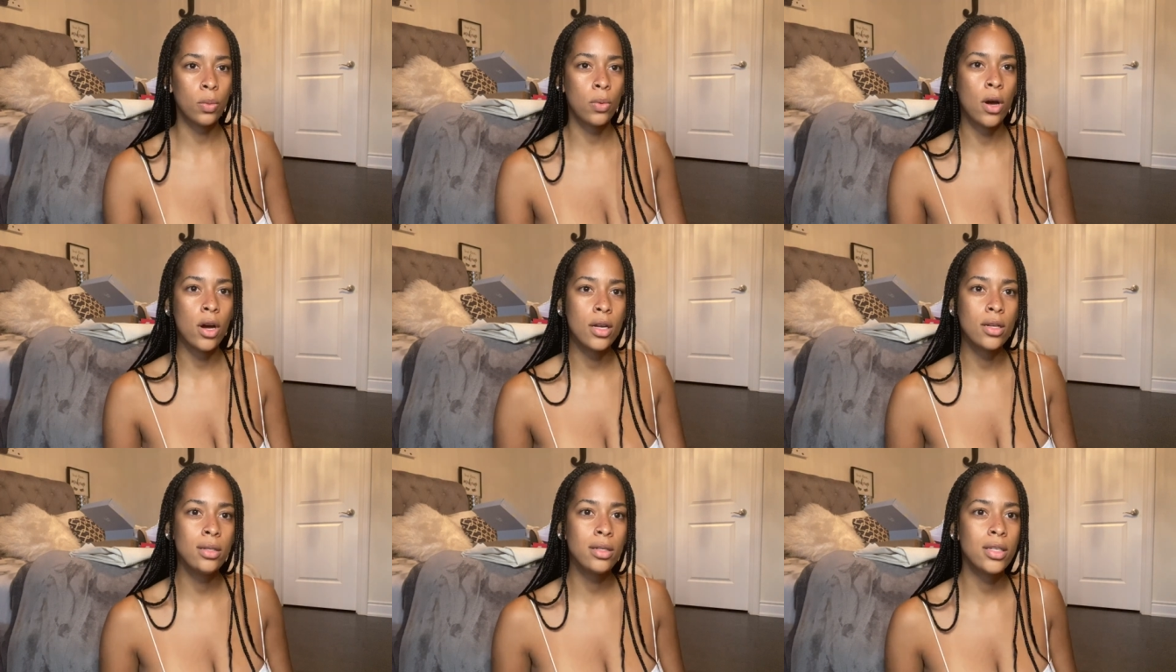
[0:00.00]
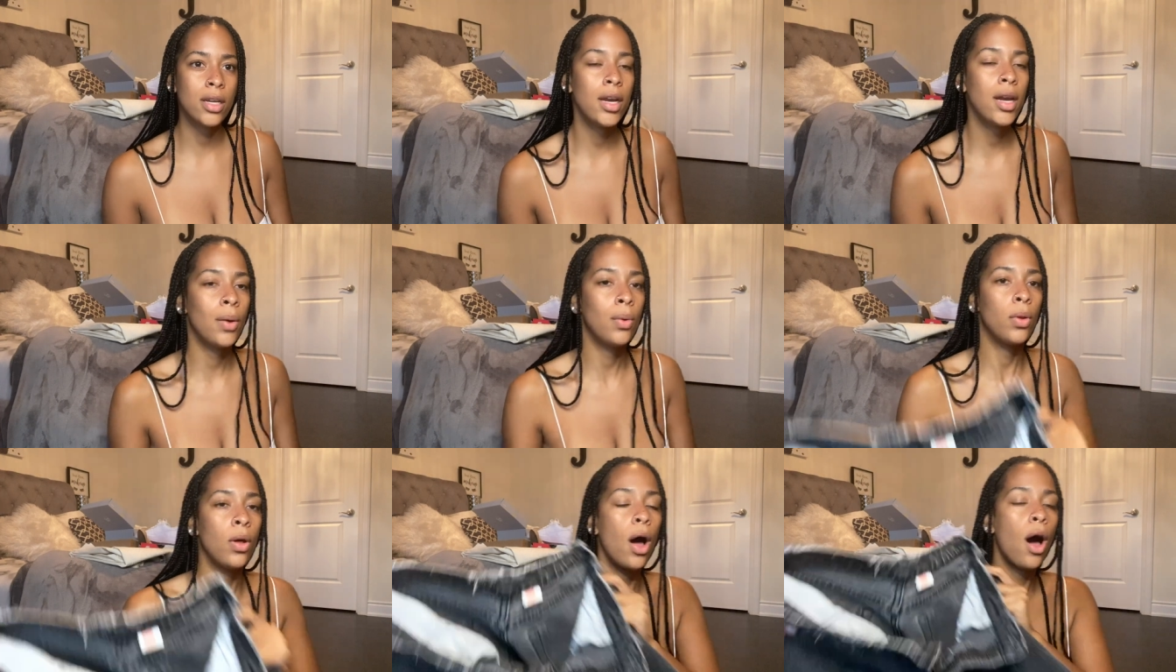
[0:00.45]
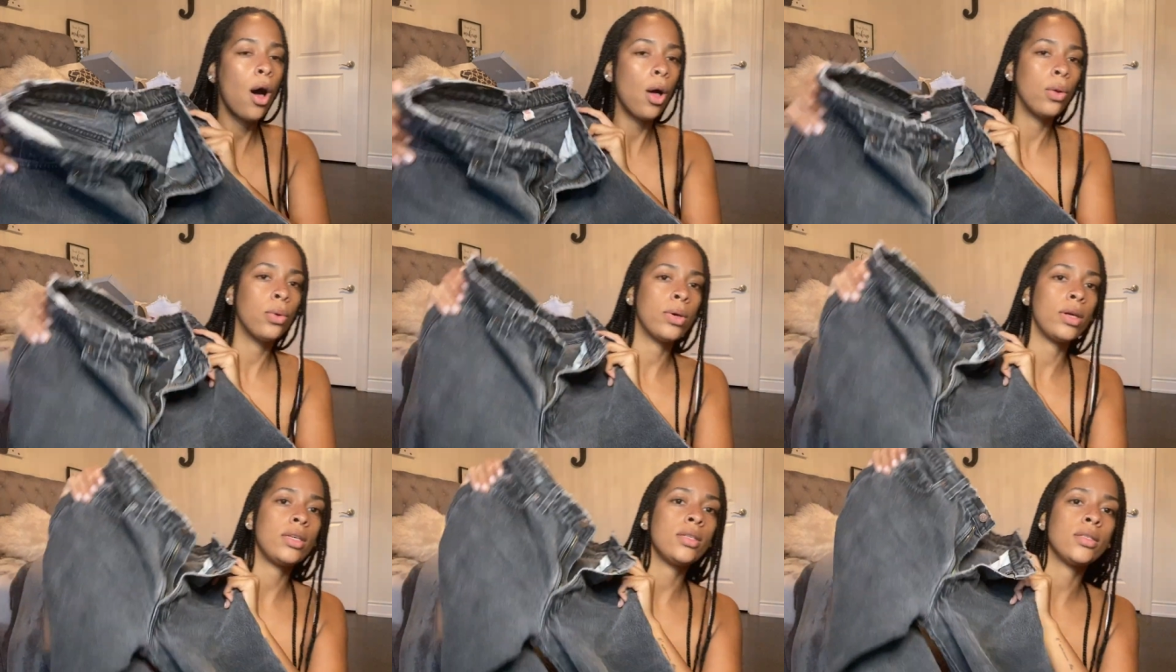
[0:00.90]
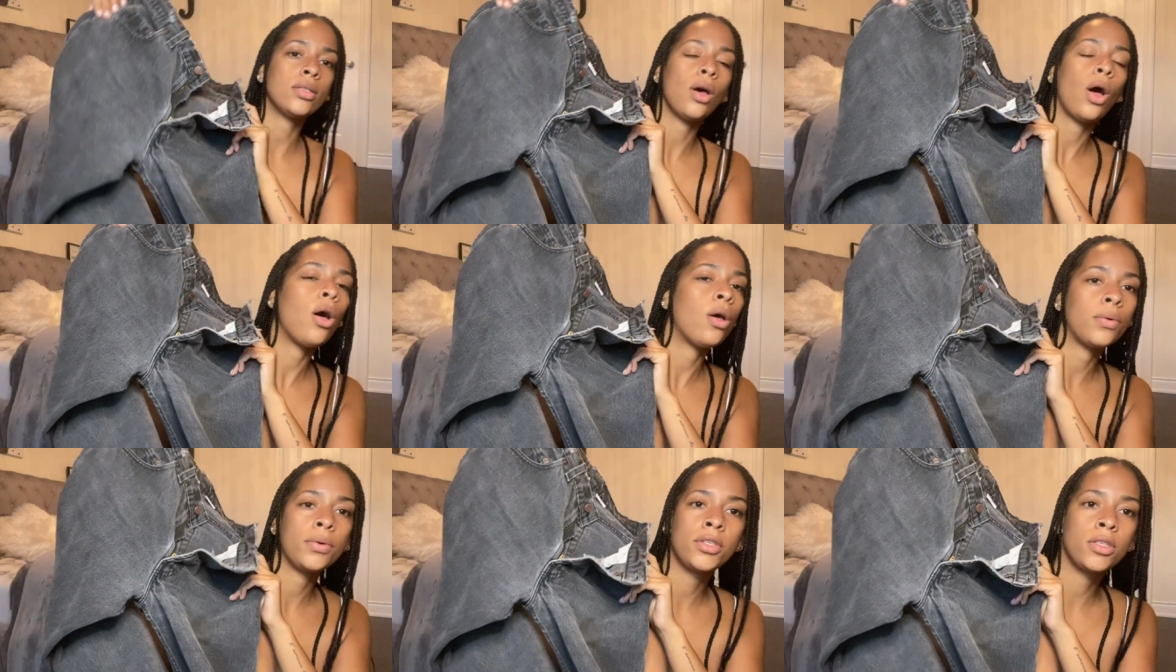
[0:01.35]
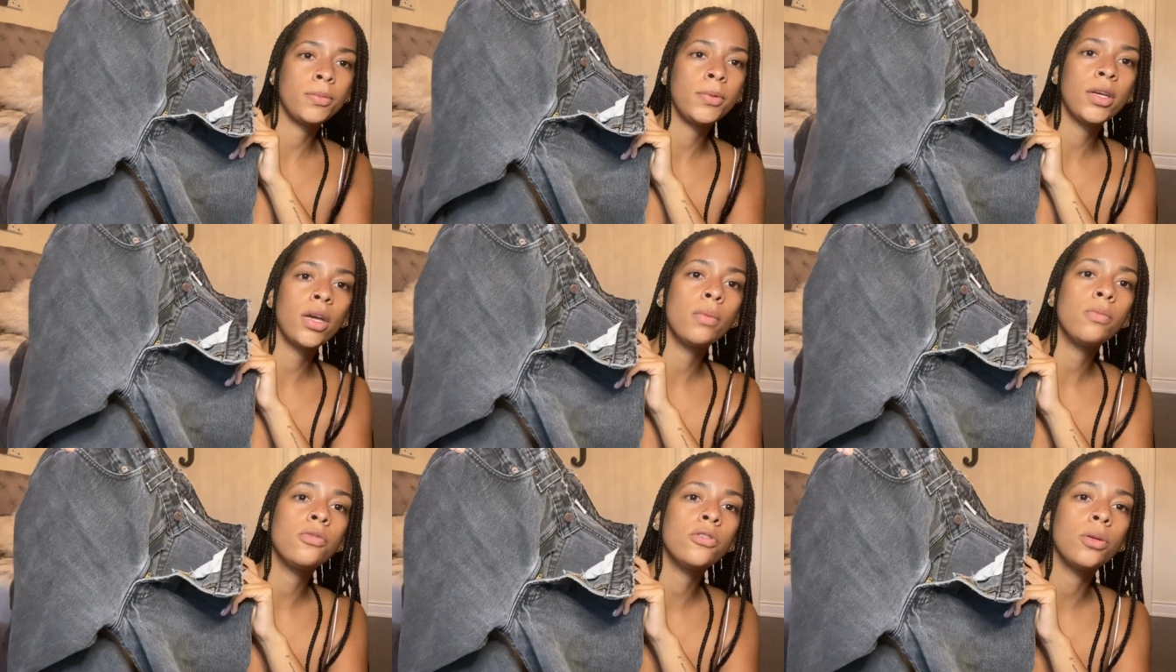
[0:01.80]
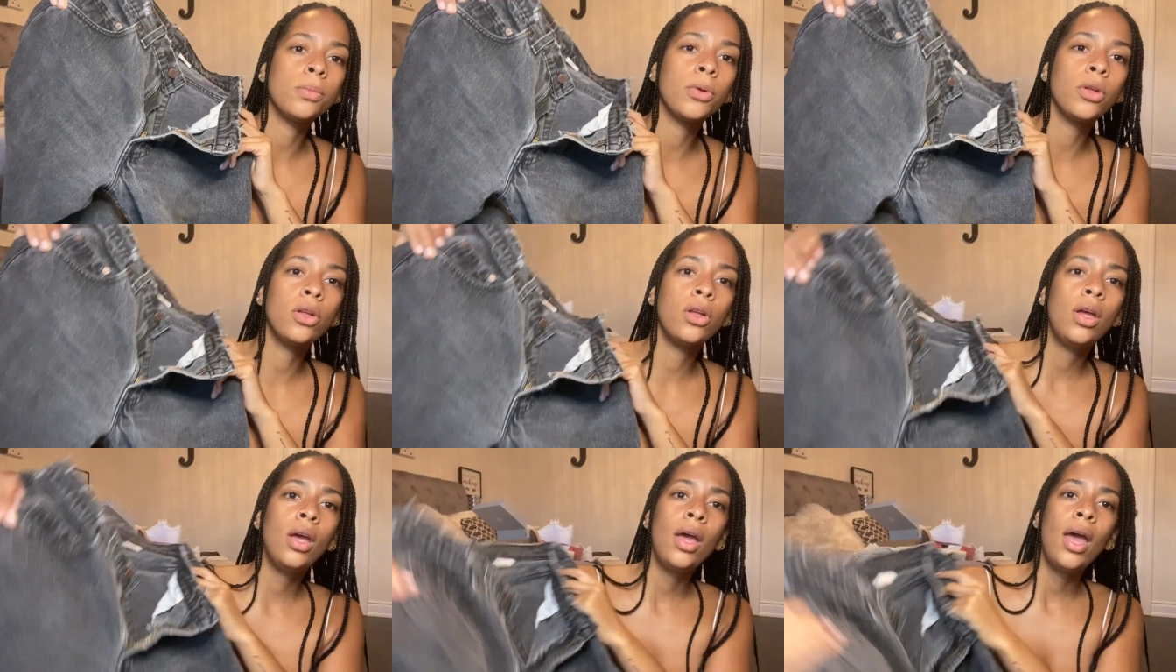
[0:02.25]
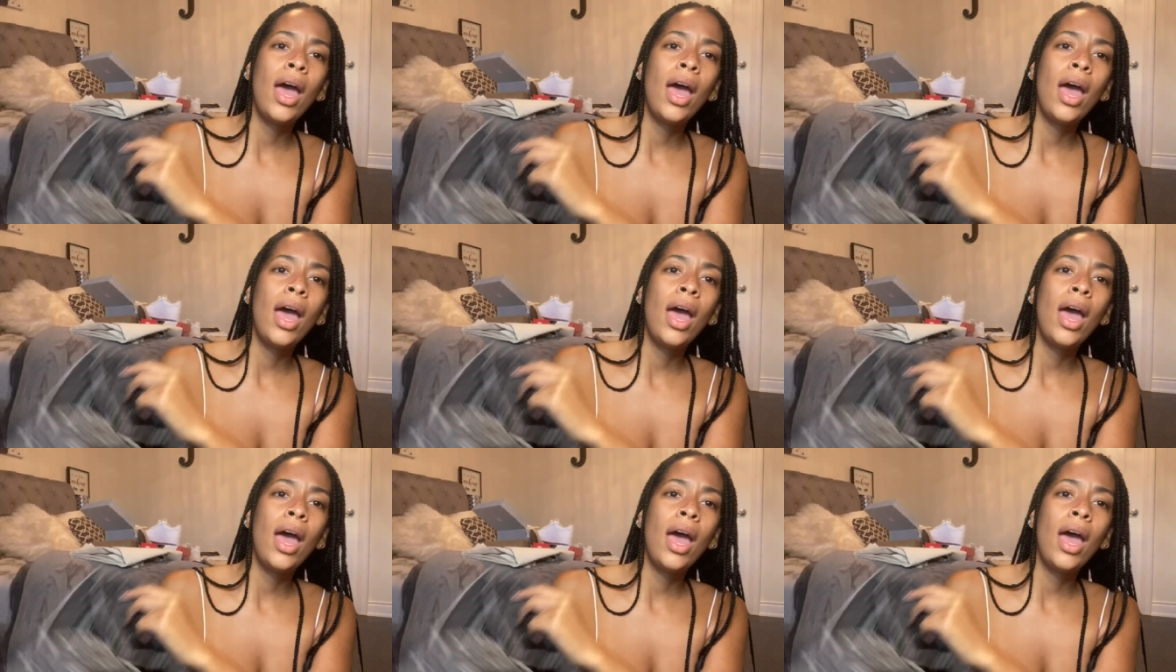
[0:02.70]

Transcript: I want and I will always, always be comfortable.